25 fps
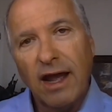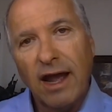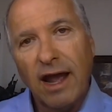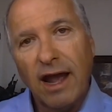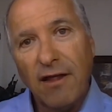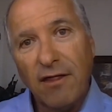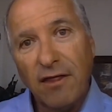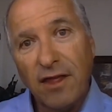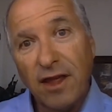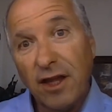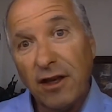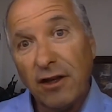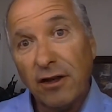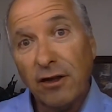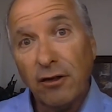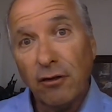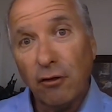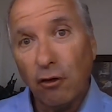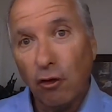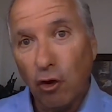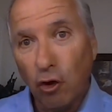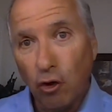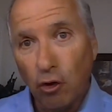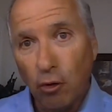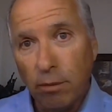And then
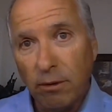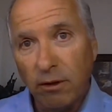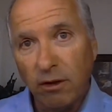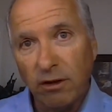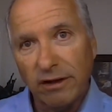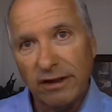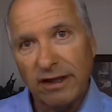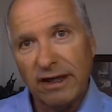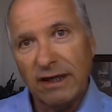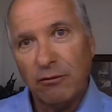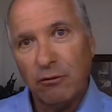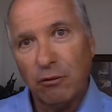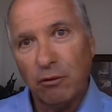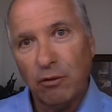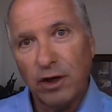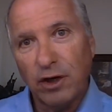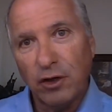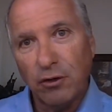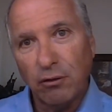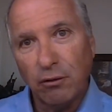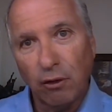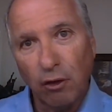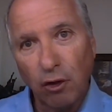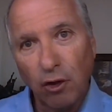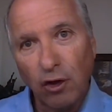globally, when
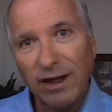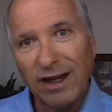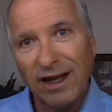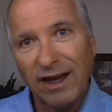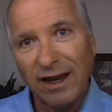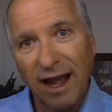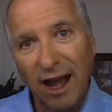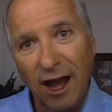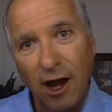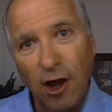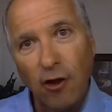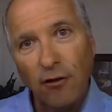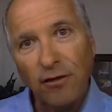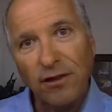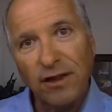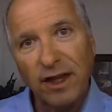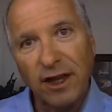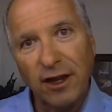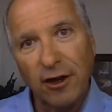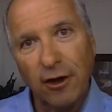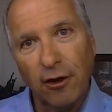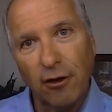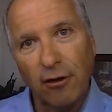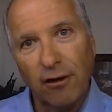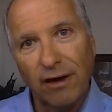you look at
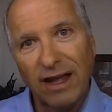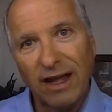healthcare,